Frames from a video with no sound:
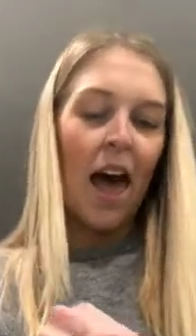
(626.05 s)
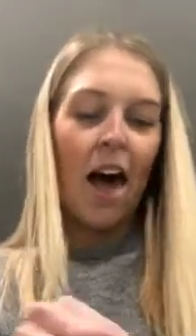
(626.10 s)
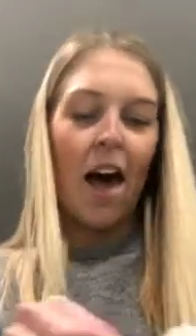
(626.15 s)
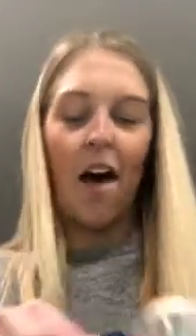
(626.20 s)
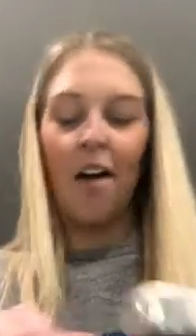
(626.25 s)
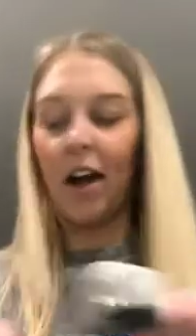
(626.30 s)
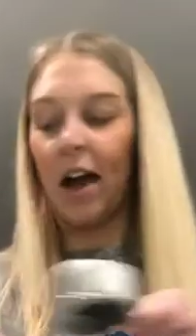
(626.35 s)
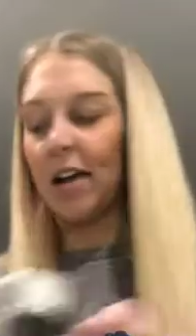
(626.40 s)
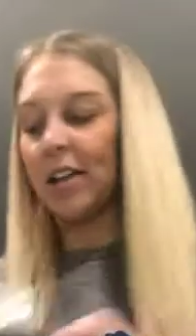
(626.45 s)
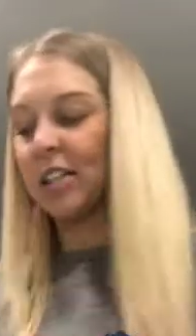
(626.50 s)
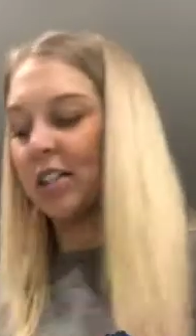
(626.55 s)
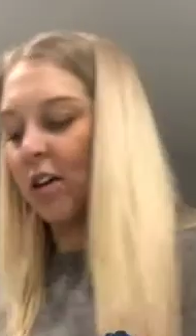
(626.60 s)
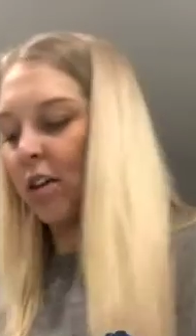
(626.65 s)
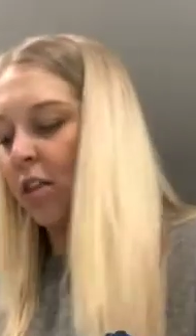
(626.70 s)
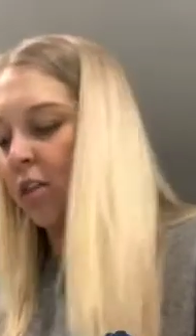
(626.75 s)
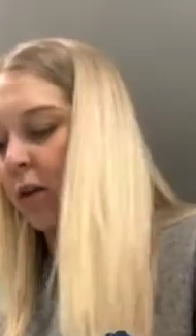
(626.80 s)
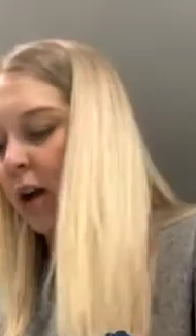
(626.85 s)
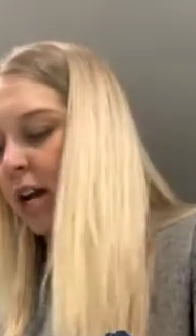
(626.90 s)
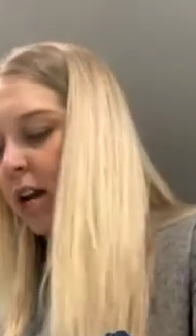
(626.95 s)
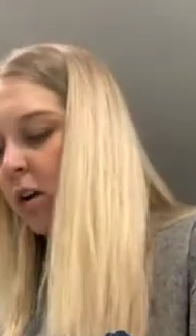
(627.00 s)
Okay, so
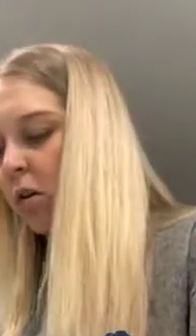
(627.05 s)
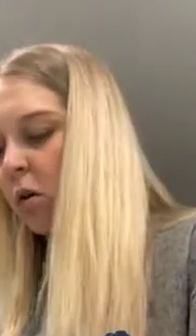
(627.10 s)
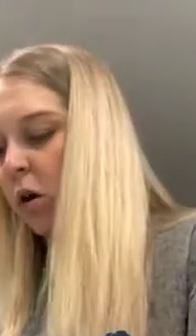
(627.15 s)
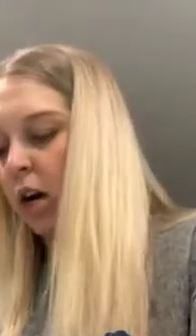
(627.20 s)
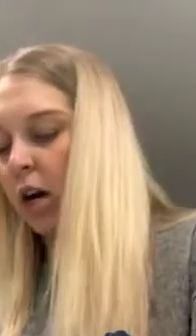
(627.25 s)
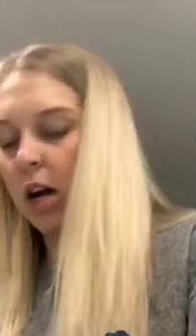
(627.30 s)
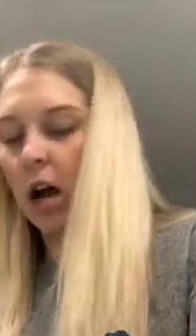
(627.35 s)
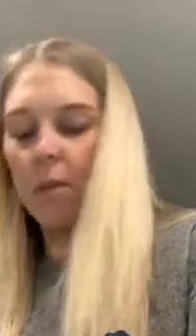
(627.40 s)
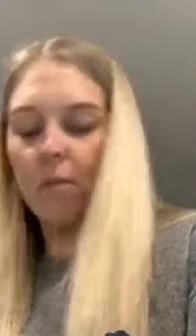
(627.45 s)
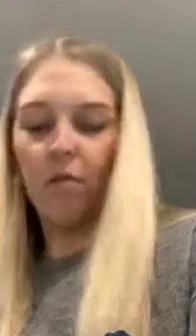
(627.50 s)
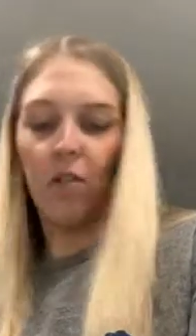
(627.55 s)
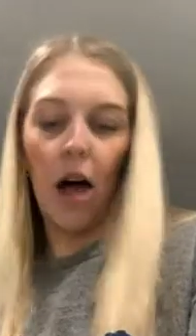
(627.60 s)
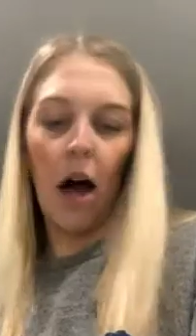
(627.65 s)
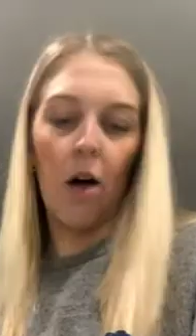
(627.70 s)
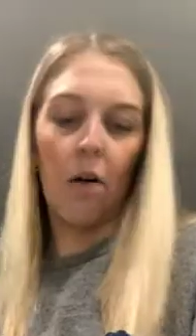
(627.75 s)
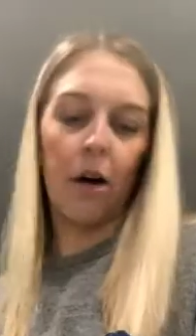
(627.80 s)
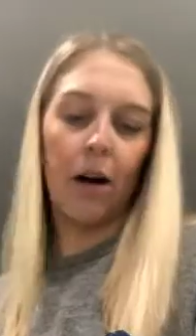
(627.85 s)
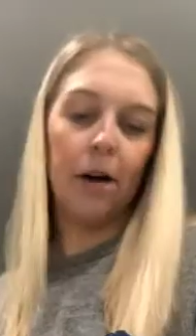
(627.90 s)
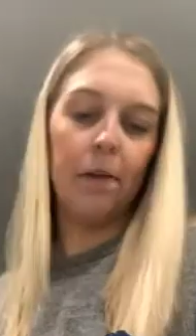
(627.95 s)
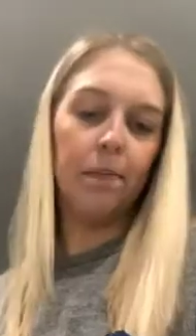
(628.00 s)
3¼ cup flour.